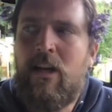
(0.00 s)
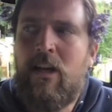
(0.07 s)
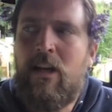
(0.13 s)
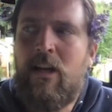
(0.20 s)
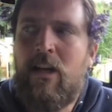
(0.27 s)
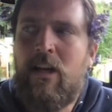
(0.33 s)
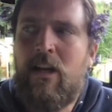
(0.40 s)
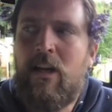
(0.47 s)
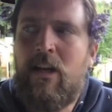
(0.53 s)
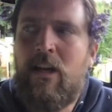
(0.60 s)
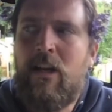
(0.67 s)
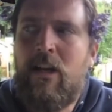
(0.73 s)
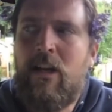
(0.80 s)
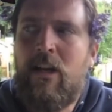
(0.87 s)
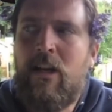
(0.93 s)

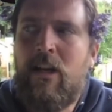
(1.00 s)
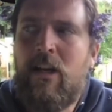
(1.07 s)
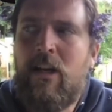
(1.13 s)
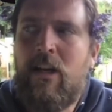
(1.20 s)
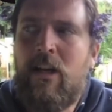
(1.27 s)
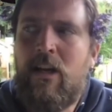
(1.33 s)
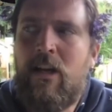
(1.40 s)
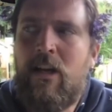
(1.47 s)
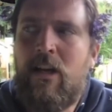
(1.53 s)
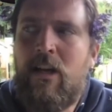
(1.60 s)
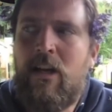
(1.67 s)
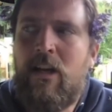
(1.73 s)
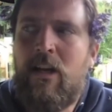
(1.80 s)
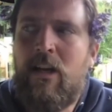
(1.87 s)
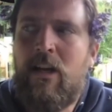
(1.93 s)

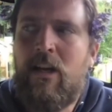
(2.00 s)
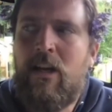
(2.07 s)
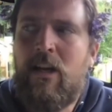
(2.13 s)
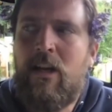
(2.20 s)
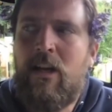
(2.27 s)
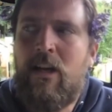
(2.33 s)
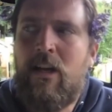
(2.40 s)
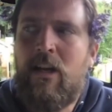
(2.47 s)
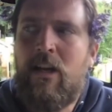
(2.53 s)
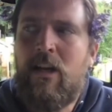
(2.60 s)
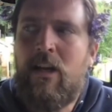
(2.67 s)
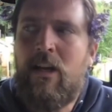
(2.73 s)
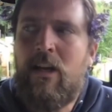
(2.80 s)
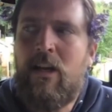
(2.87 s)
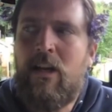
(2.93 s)

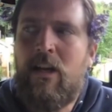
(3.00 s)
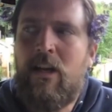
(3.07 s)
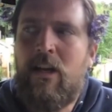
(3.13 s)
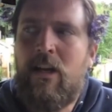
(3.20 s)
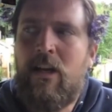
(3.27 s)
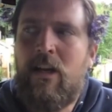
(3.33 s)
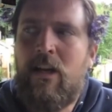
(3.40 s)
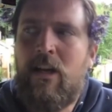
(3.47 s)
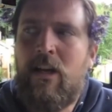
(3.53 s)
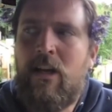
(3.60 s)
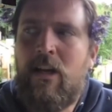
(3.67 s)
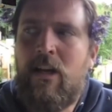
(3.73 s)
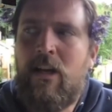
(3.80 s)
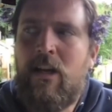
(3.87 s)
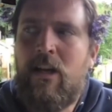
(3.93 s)

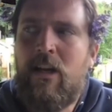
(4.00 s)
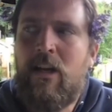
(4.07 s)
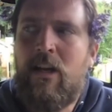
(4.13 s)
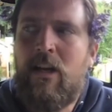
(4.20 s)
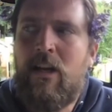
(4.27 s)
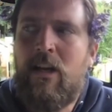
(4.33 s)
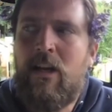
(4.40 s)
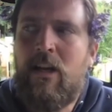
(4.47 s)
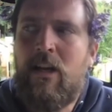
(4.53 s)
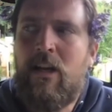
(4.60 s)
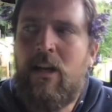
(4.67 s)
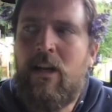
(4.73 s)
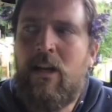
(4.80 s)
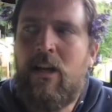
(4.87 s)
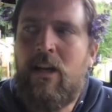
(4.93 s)

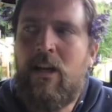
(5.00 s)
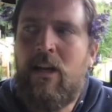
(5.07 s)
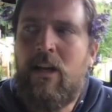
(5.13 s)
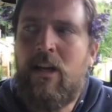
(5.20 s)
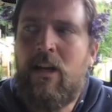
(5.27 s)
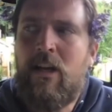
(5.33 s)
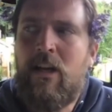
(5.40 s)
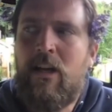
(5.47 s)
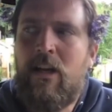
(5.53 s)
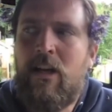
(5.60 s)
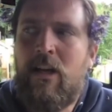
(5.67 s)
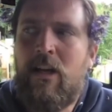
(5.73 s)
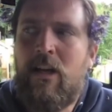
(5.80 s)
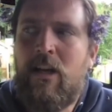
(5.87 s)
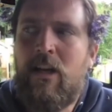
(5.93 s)

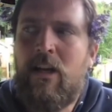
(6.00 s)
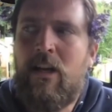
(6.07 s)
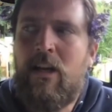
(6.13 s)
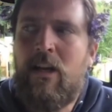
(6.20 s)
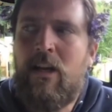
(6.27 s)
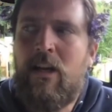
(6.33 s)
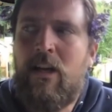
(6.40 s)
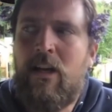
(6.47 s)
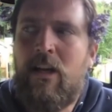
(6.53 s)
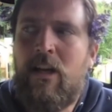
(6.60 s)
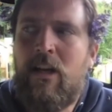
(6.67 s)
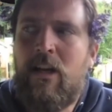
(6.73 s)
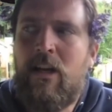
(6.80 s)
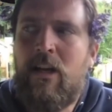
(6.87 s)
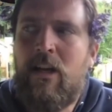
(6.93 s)

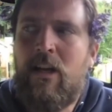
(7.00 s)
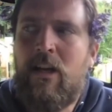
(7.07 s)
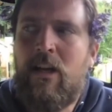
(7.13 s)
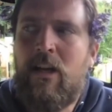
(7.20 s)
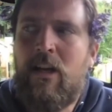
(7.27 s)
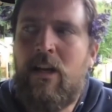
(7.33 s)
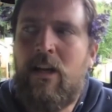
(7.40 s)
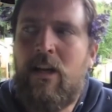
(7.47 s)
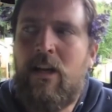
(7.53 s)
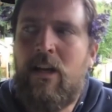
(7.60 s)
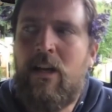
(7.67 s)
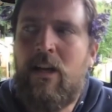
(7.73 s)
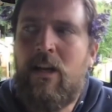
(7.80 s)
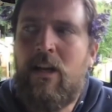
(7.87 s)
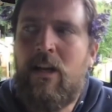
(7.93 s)
[no speech]